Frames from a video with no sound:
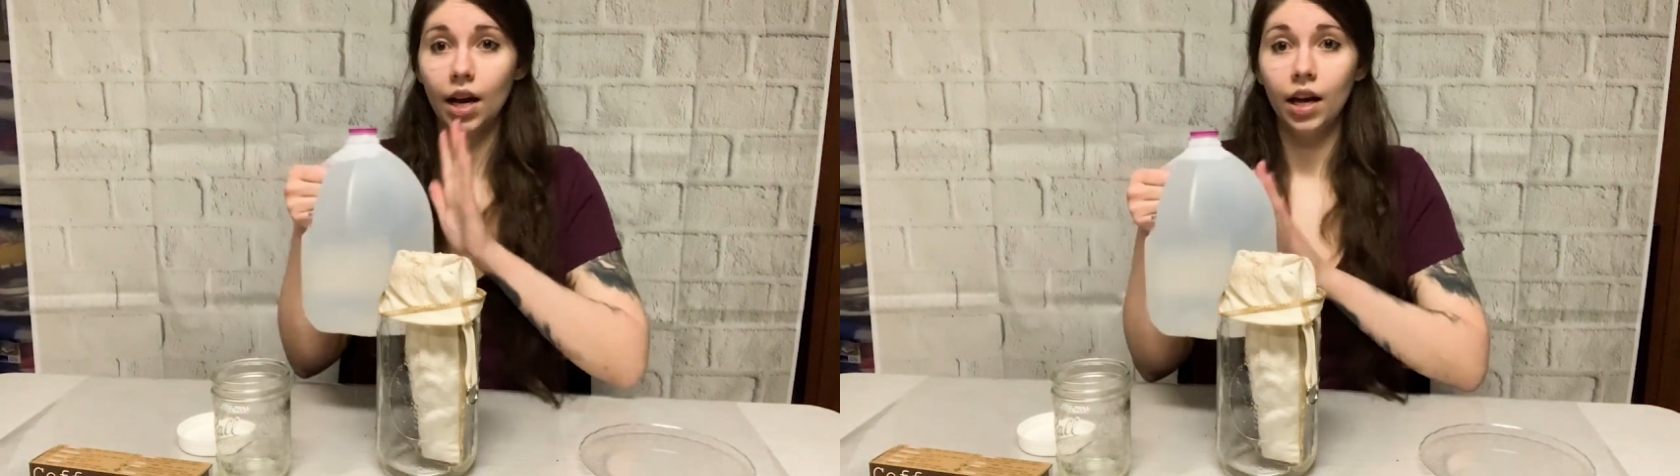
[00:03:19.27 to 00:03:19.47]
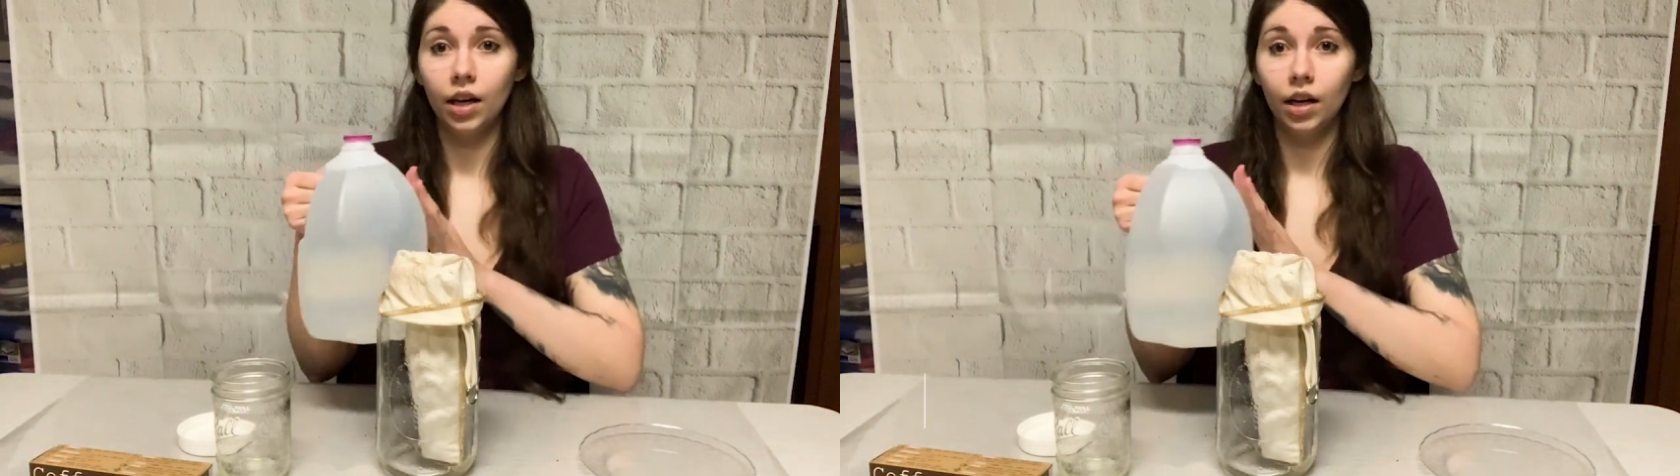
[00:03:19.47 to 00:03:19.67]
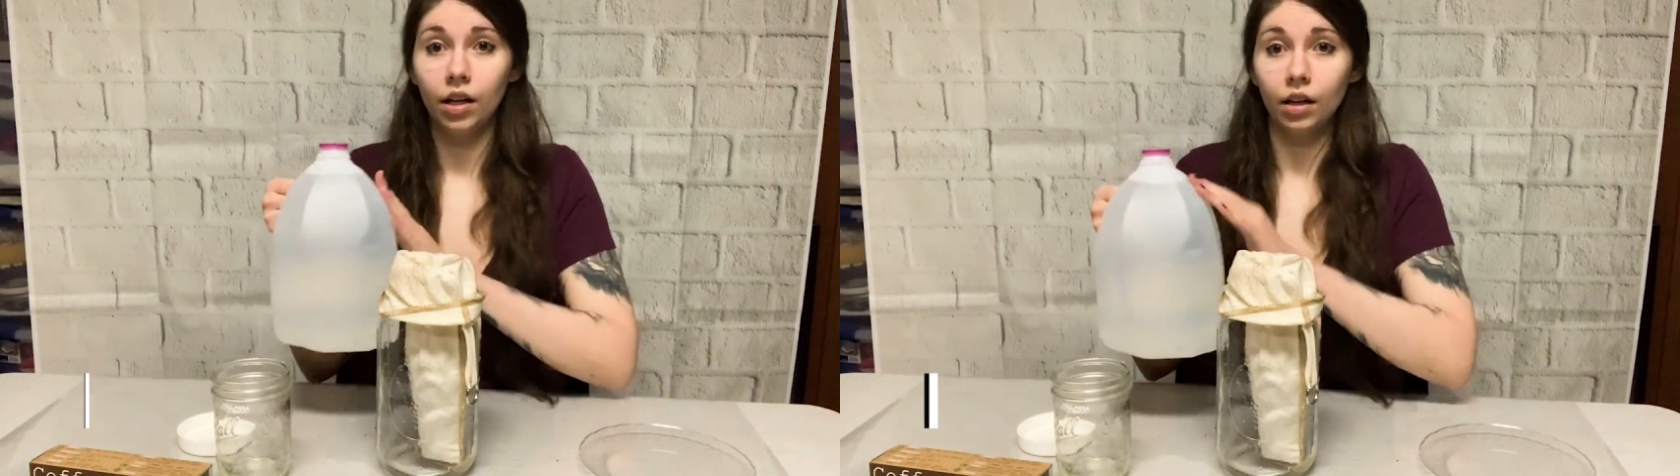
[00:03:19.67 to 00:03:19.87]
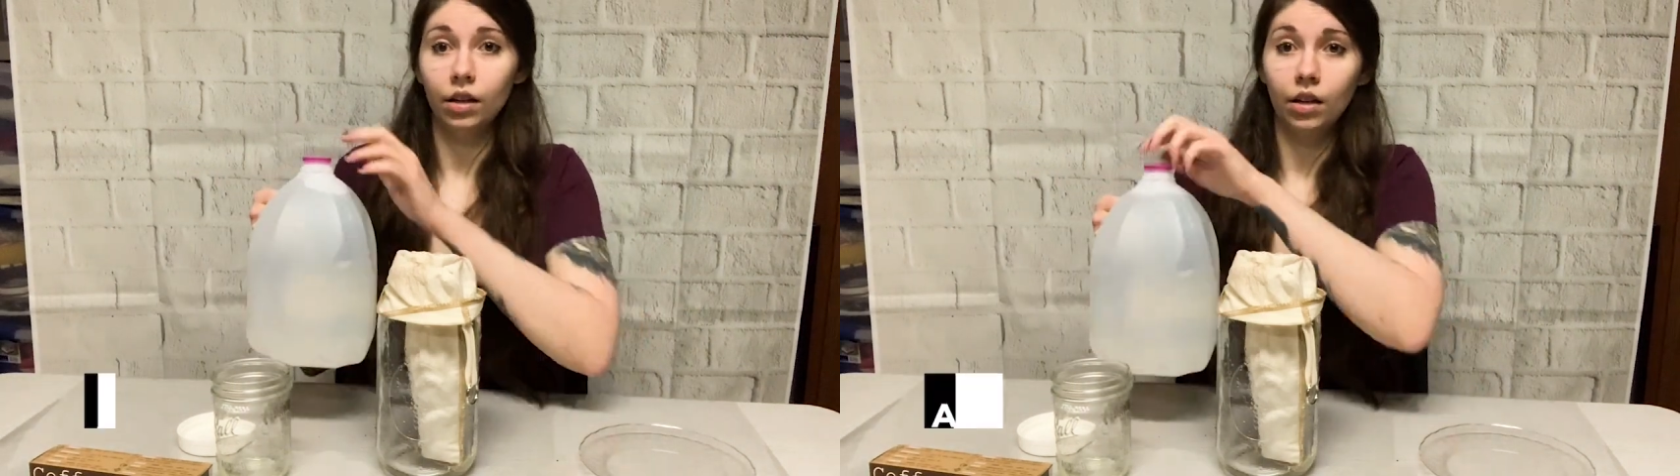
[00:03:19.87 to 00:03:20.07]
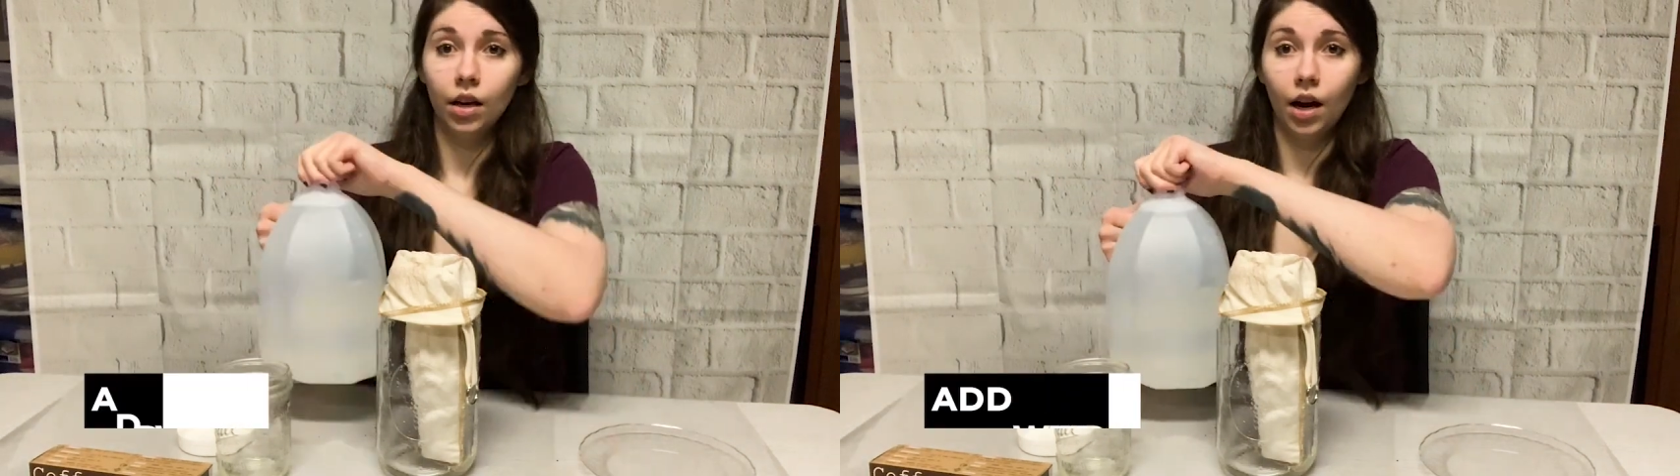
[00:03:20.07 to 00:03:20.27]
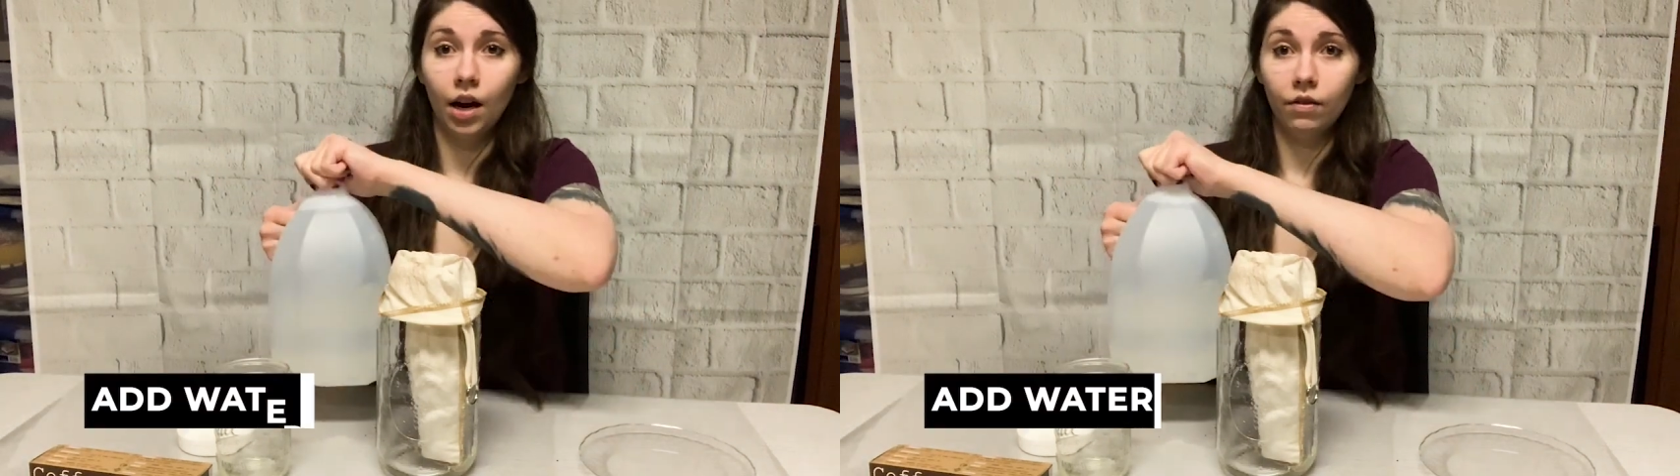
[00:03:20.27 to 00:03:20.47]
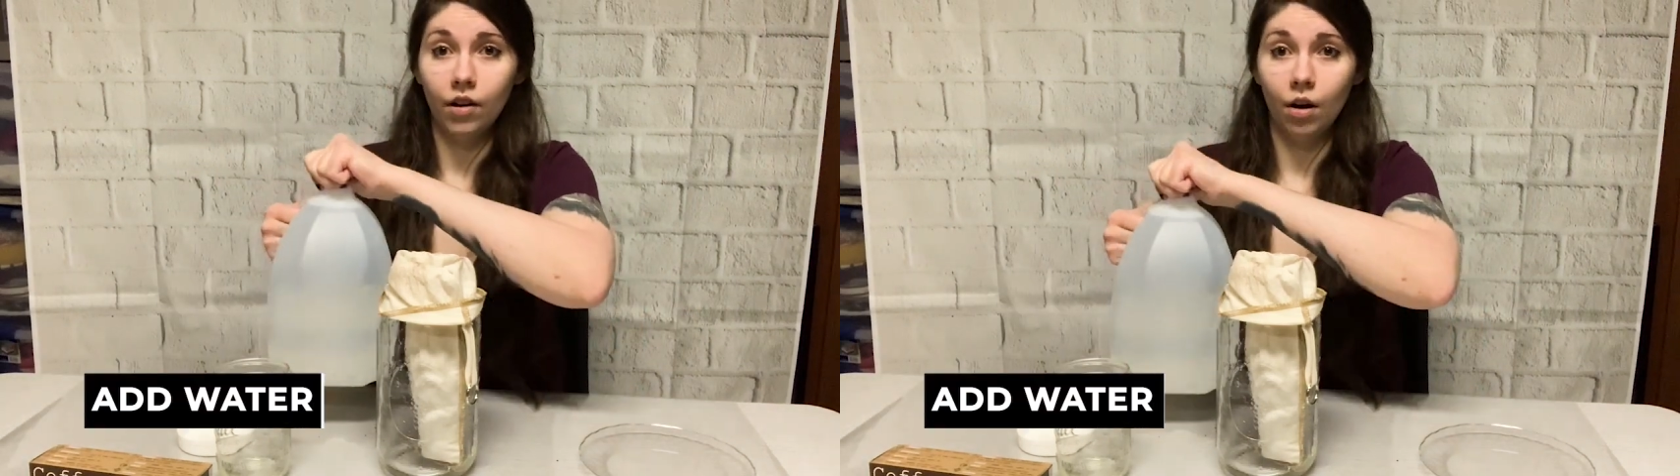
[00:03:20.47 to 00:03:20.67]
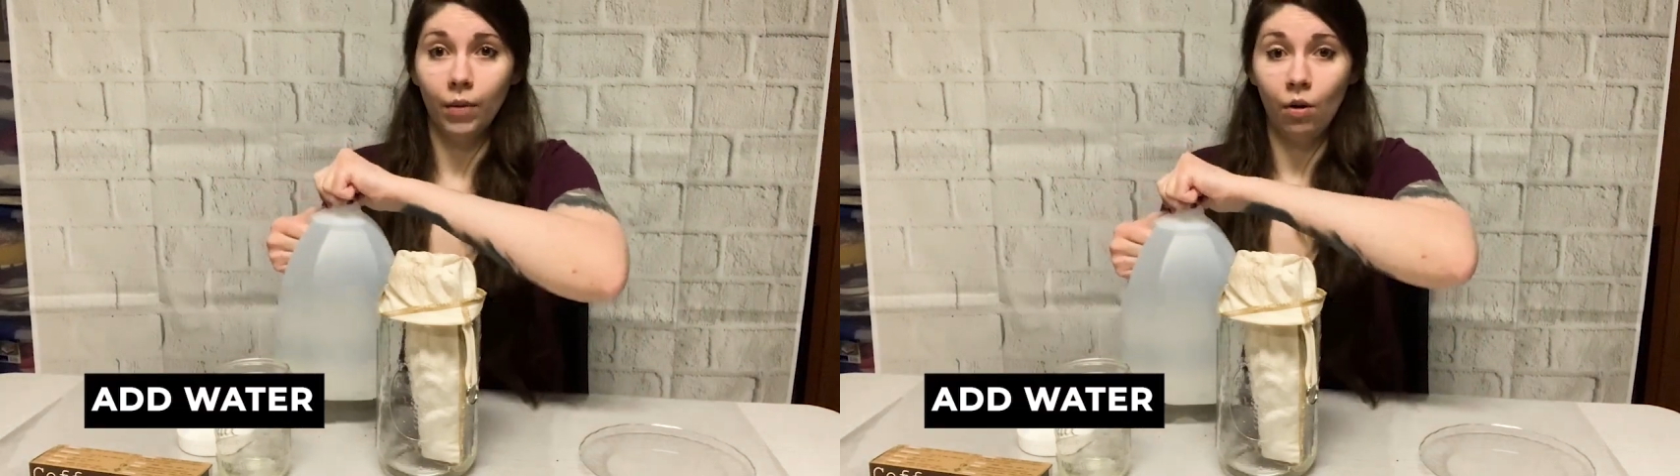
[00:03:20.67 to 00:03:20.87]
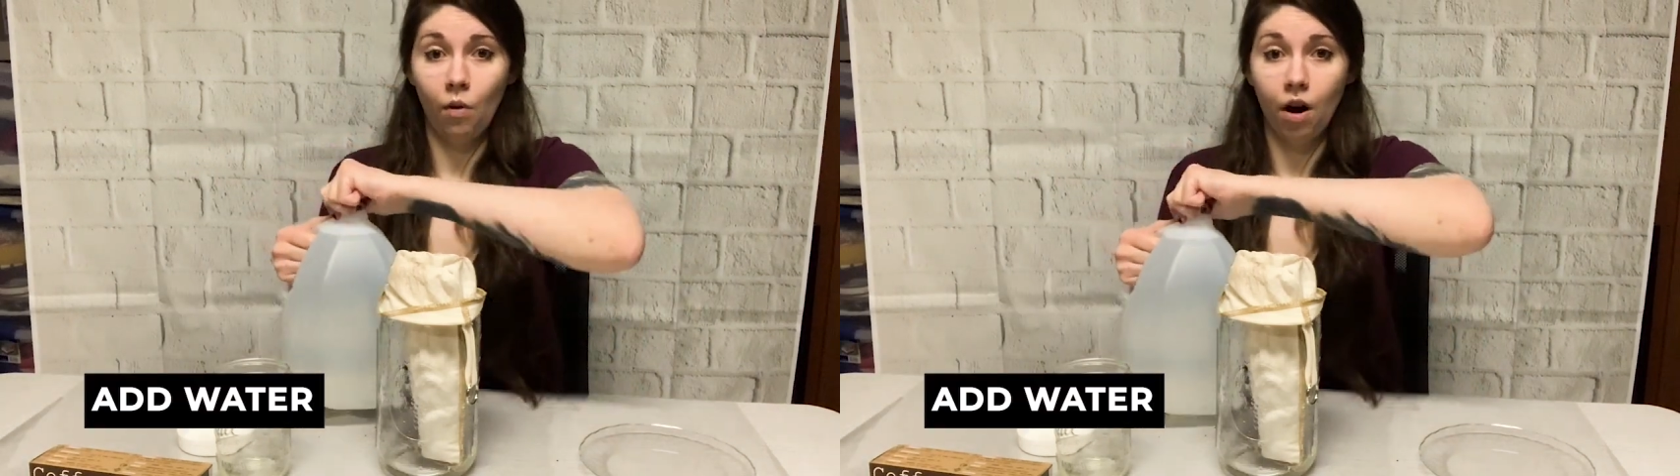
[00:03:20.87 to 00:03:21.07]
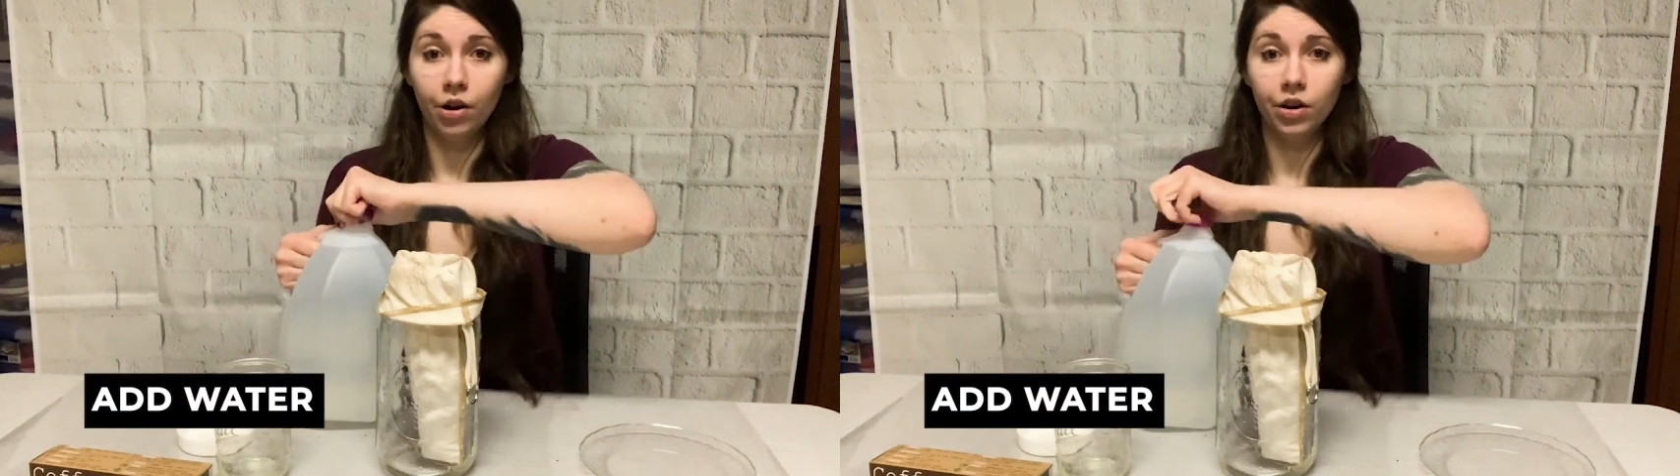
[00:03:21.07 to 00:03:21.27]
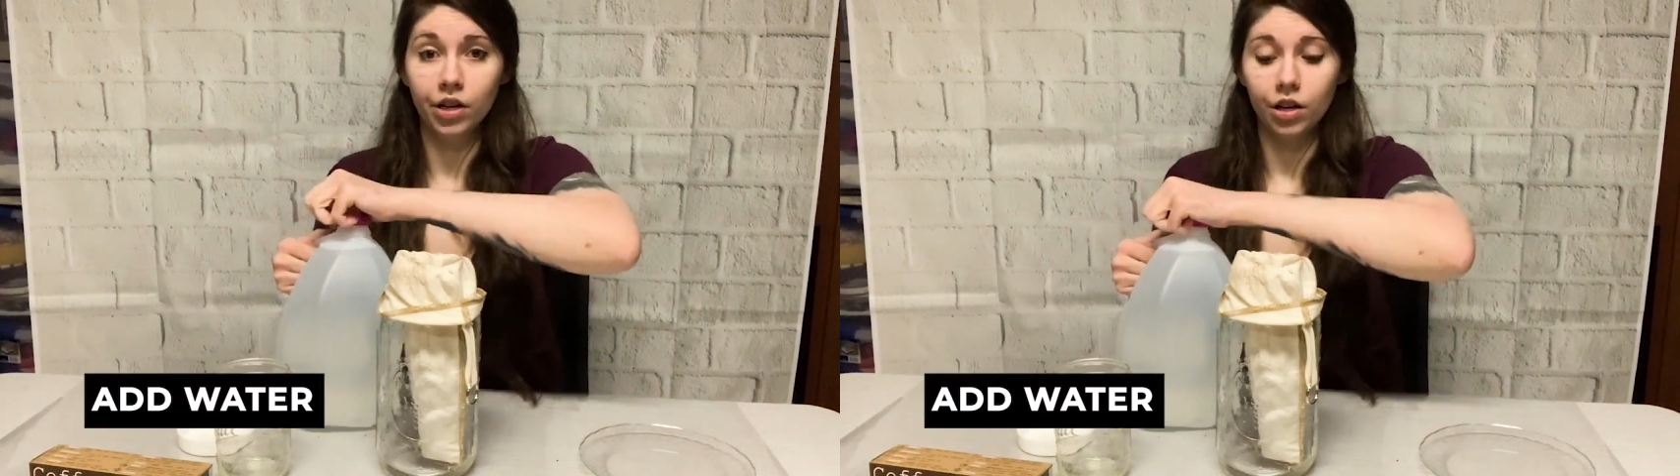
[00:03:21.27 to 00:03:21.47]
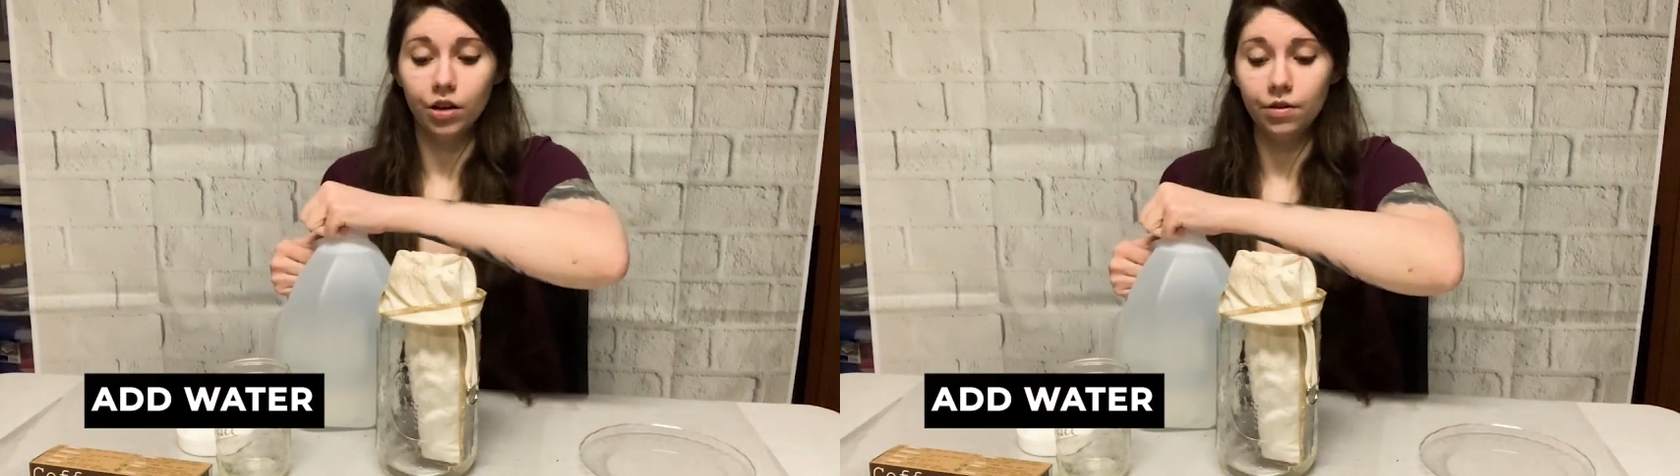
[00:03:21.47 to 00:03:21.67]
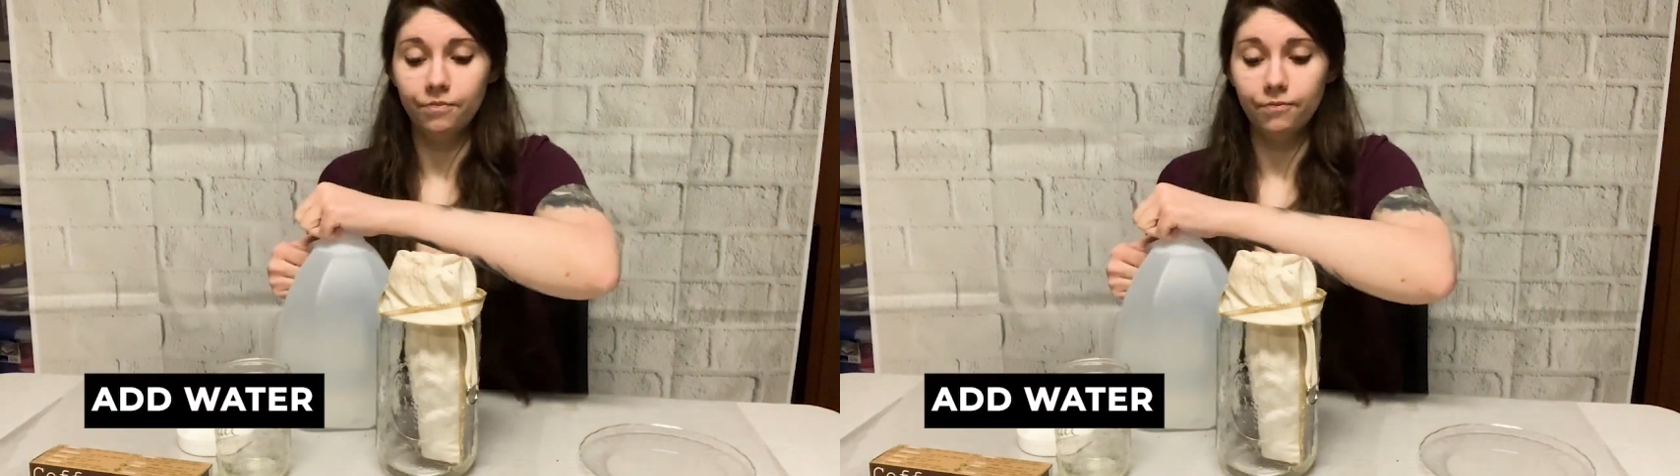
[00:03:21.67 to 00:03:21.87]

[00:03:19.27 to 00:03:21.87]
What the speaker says: and I've got my water here,